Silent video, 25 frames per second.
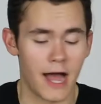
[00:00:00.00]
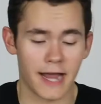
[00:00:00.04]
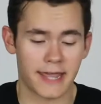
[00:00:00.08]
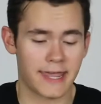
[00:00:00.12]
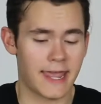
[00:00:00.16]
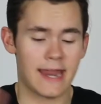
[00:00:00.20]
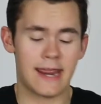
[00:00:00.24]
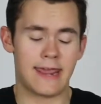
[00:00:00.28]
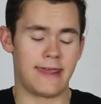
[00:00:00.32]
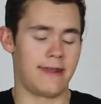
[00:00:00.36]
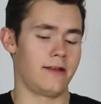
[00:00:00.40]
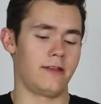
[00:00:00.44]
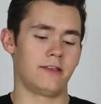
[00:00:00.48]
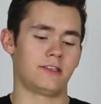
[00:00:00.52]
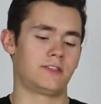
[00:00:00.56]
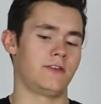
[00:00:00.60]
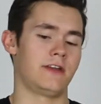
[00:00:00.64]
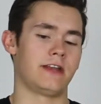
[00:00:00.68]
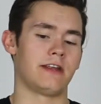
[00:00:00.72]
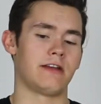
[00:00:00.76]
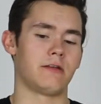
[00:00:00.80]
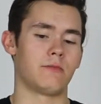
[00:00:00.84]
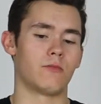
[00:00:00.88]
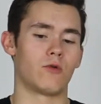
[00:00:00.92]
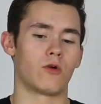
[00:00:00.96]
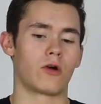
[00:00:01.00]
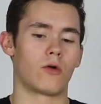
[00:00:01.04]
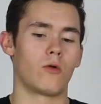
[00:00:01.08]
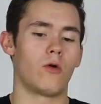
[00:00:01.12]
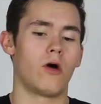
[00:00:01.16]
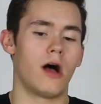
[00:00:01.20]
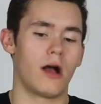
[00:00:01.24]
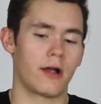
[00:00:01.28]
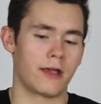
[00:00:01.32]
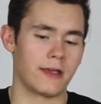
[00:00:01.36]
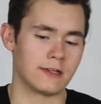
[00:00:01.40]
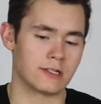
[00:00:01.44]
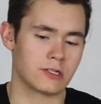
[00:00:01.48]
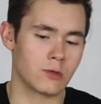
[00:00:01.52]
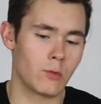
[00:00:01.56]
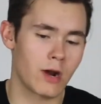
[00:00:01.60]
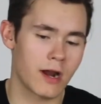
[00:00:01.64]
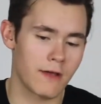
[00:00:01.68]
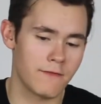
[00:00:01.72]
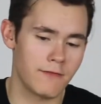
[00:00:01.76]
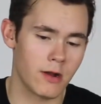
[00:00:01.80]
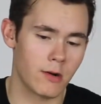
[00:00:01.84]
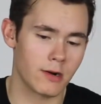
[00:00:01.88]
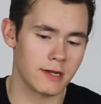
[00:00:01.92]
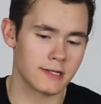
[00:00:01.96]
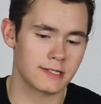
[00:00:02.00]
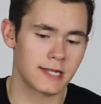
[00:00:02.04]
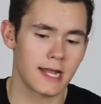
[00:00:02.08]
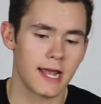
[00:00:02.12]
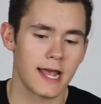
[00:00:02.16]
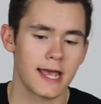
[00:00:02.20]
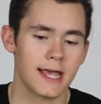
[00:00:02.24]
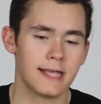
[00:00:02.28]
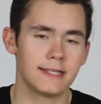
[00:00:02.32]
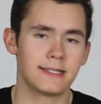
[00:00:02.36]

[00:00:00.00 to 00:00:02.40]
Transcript: I can't handle this video anymore. Okay, so what I've noticed